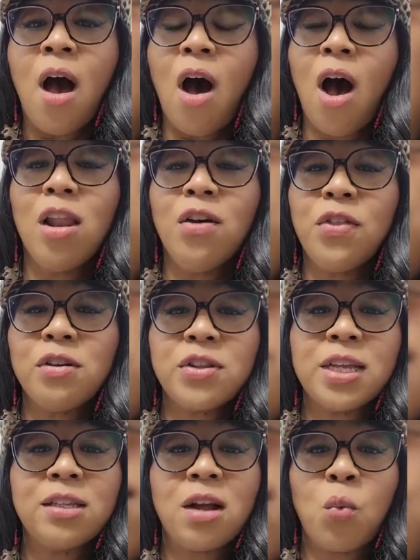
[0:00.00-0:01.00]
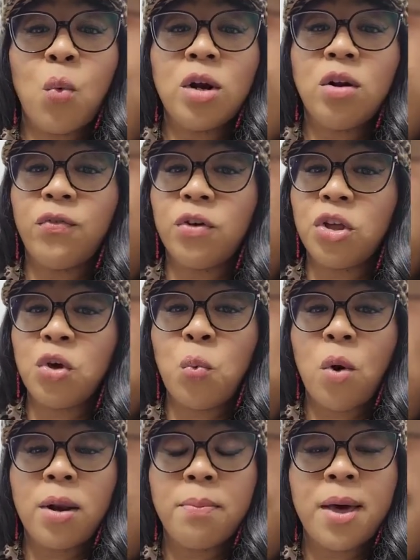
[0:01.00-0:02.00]
All of those things are wonderful. You
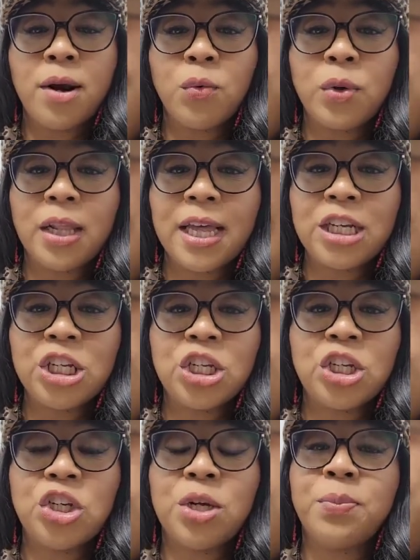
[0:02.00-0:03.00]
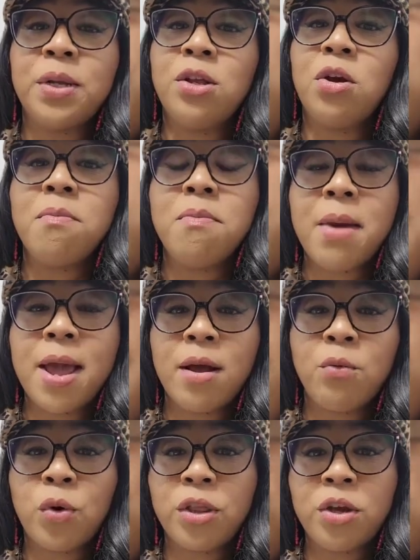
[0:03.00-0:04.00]
want a better relationship in your
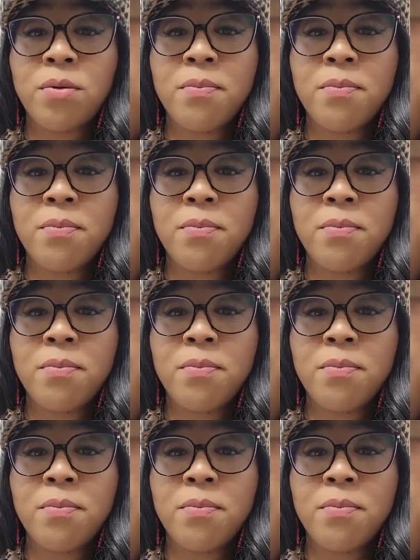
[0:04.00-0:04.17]
marriage, with